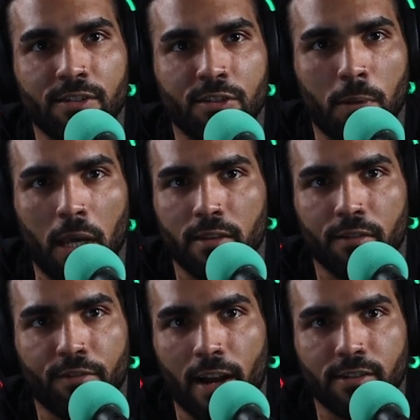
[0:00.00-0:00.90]
You pay us a
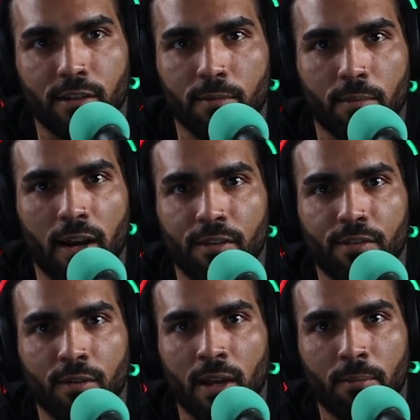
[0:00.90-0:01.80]
fraction of the price,
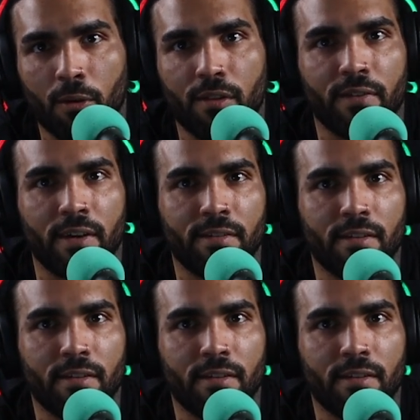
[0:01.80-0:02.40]
you get both of us.